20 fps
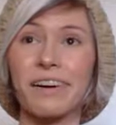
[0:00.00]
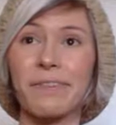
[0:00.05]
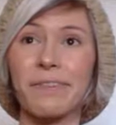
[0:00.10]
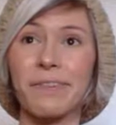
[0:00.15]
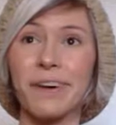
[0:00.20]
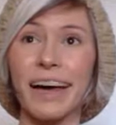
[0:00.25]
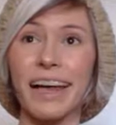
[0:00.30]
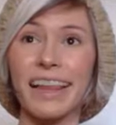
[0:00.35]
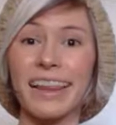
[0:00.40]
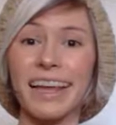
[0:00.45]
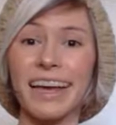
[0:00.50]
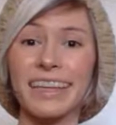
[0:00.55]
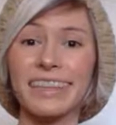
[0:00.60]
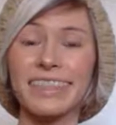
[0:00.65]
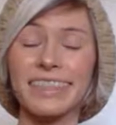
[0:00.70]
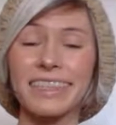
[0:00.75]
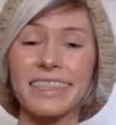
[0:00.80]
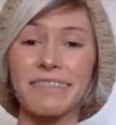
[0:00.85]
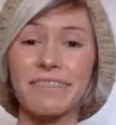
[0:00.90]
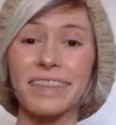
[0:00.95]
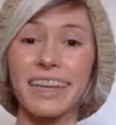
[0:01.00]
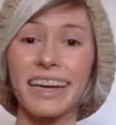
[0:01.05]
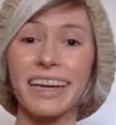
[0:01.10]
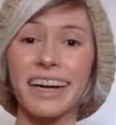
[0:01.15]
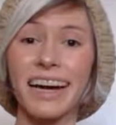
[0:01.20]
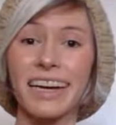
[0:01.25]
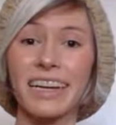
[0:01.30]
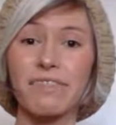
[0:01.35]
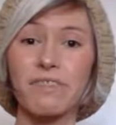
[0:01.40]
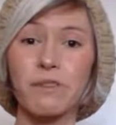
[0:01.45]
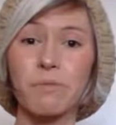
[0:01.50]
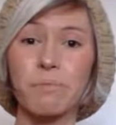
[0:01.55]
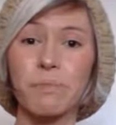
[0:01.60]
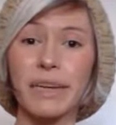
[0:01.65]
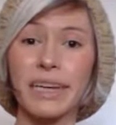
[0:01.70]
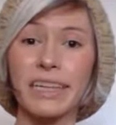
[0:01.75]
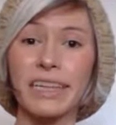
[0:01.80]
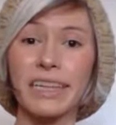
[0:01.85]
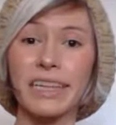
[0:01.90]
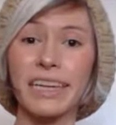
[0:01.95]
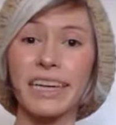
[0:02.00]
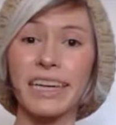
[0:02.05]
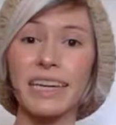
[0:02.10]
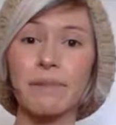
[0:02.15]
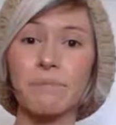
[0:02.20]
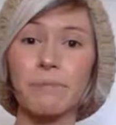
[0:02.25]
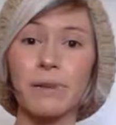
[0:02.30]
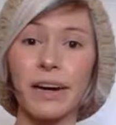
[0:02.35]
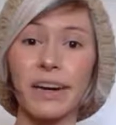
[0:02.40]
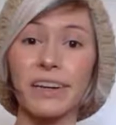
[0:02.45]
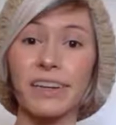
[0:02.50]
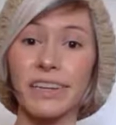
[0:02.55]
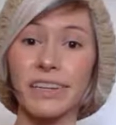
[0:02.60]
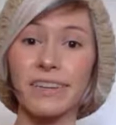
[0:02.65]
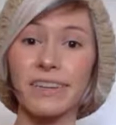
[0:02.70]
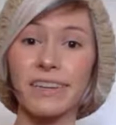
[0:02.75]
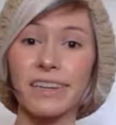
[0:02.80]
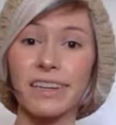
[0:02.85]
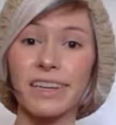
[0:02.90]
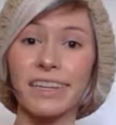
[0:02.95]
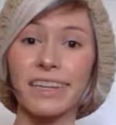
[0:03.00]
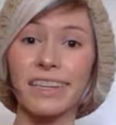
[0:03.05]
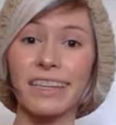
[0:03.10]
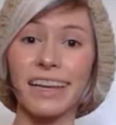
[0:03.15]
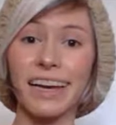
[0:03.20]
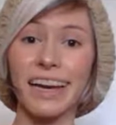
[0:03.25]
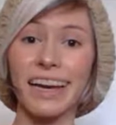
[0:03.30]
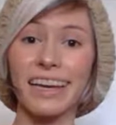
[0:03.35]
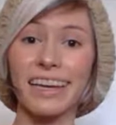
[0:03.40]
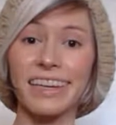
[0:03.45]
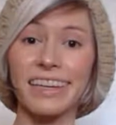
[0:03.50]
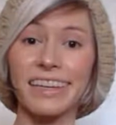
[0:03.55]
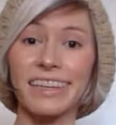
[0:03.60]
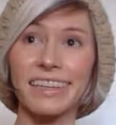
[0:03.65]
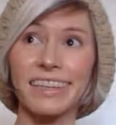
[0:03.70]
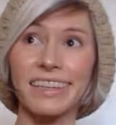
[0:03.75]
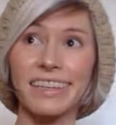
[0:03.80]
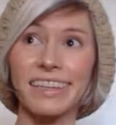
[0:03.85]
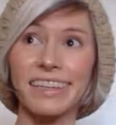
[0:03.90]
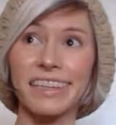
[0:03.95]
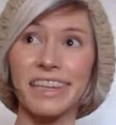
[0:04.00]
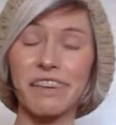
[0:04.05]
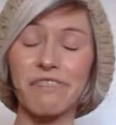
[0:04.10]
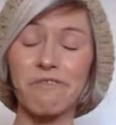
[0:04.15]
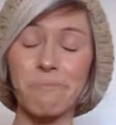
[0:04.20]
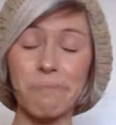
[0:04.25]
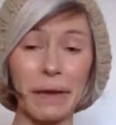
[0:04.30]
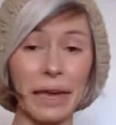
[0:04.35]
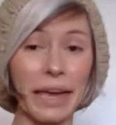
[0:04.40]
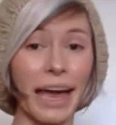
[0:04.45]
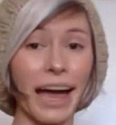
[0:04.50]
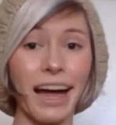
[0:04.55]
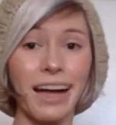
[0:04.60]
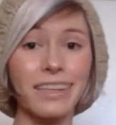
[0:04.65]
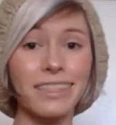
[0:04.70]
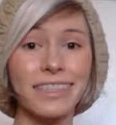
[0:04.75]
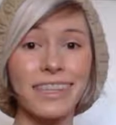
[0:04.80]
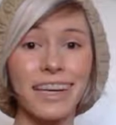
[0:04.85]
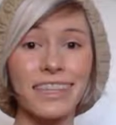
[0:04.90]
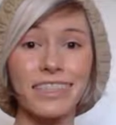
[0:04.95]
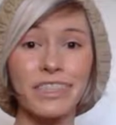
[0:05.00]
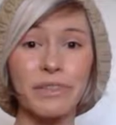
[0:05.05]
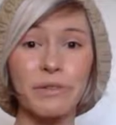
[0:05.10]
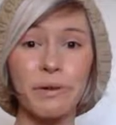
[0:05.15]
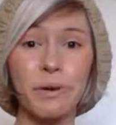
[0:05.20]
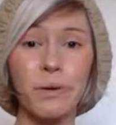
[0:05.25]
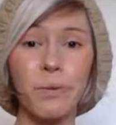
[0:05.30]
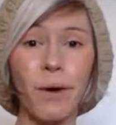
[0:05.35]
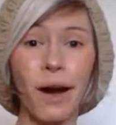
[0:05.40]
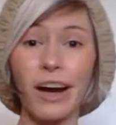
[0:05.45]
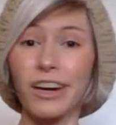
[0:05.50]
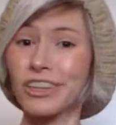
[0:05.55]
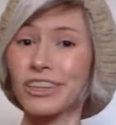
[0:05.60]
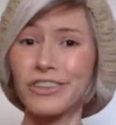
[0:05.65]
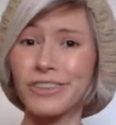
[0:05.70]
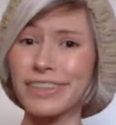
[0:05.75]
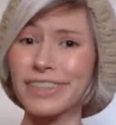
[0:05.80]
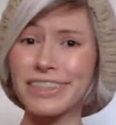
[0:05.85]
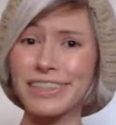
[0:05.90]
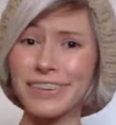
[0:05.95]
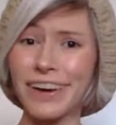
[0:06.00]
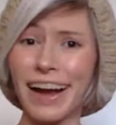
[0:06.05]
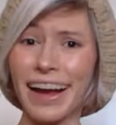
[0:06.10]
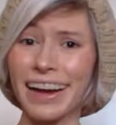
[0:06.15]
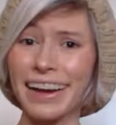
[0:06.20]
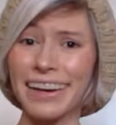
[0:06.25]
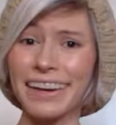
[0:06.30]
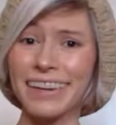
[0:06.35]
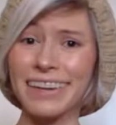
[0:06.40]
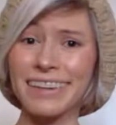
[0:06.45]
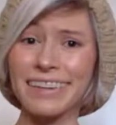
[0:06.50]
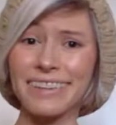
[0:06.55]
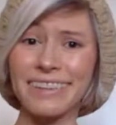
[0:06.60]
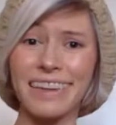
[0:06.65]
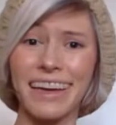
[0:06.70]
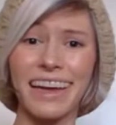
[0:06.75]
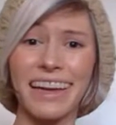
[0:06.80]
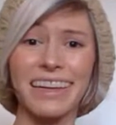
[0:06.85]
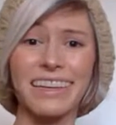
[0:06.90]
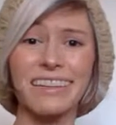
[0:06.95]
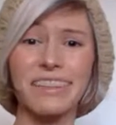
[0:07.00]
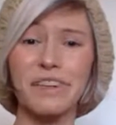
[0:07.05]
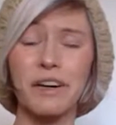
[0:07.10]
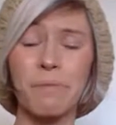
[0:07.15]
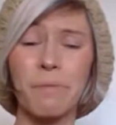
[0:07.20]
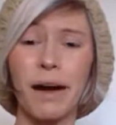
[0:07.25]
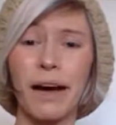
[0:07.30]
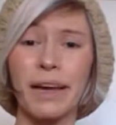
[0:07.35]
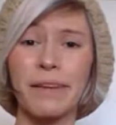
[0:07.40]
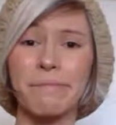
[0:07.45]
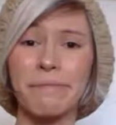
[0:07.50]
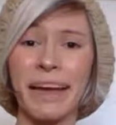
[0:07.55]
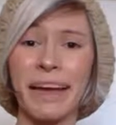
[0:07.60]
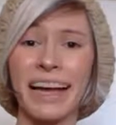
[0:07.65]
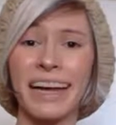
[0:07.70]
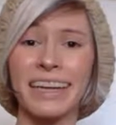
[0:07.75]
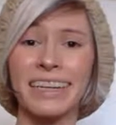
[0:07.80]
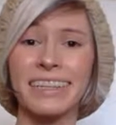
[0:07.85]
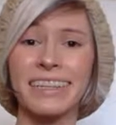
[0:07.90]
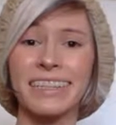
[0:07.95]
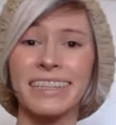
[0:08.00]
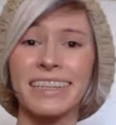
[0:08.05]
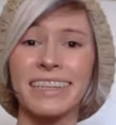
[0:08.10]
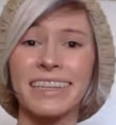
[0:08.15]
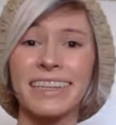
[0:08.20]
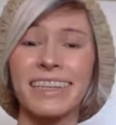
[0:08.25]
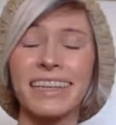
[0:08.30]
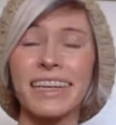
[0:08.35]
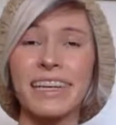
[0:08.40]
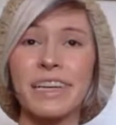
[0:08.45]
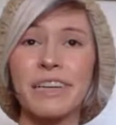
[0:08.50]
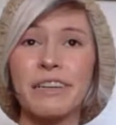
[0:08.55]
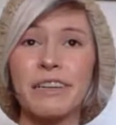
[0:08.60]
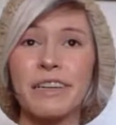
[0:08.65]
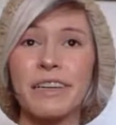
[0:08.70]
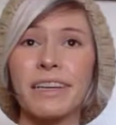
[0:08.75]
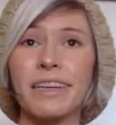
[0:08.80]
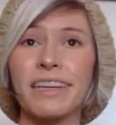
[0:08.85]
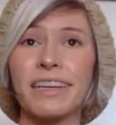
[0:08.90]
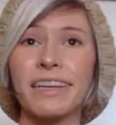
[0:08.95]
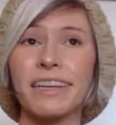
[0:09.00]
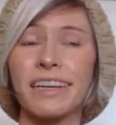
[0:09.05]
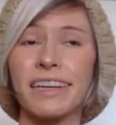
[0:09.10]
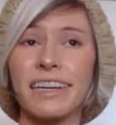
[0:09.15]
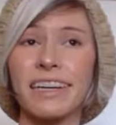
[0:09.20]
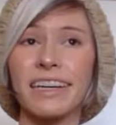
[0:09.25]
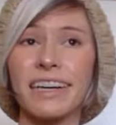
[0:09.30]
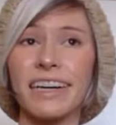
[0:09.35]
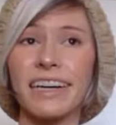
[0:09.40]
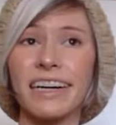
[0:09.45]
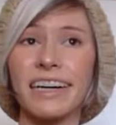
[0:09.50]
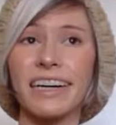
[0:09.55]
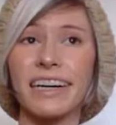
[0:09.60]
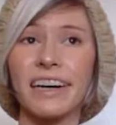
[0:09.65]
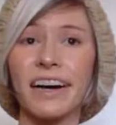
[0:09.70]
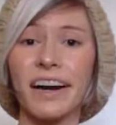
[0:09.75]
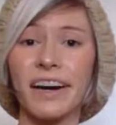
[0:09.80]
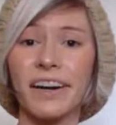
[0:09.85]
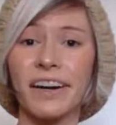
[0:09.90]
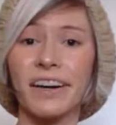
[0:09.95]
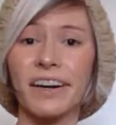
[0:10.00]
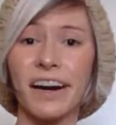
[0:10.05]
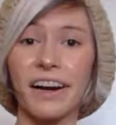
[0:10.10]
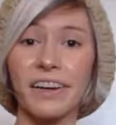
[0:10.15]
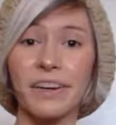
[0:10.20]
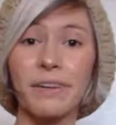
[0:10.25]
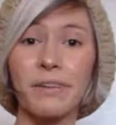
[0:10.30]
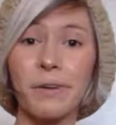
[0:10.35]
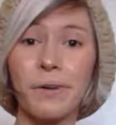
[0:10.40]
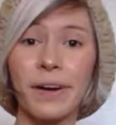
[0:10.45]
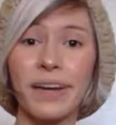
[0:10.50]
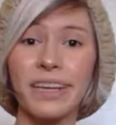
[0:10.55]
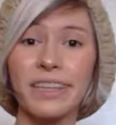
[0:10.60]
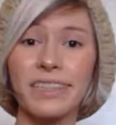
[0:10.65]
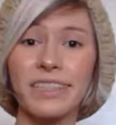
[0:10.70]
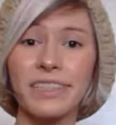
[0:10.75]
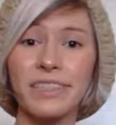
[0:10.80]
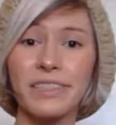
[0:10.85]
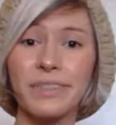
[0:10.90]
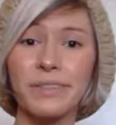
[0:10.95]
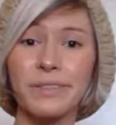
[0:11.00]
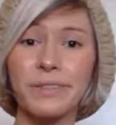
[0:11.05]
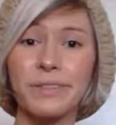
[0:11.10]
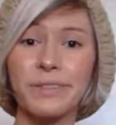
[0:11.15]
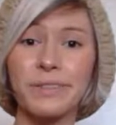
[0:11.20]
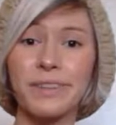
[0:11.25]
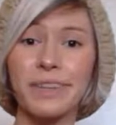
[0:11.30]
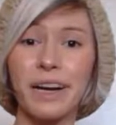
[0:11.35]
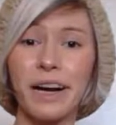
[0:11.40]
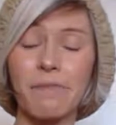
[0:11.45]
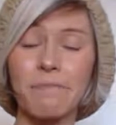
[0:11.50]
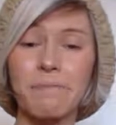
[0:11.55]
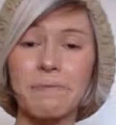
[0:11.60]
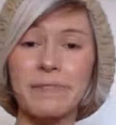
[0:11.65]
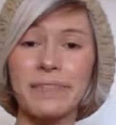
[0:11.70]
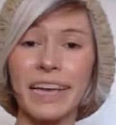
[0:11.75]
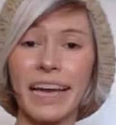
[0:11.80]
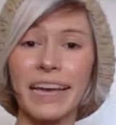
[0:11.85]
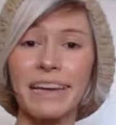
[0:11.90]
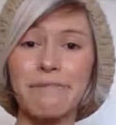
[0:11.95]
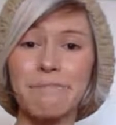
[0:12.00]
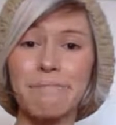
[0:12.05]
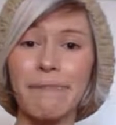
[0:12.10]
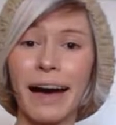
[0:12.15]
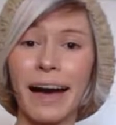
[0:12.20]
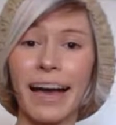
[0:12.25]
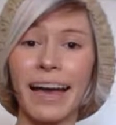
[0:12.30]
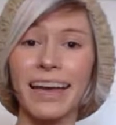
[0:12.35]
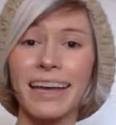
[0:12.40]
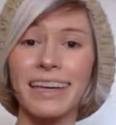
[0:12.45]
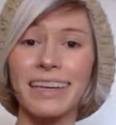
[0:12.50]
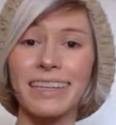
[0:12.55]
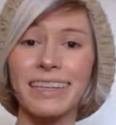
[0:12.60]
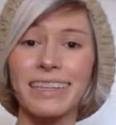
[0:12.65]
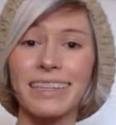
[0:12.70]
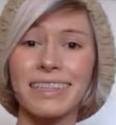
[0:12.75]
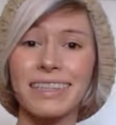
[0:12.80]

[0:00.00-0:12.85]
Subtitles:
Well, that seems like kind of a big leap. Are you going to like give me access to a washer and dryer? Like, come on, man. Are you going to update my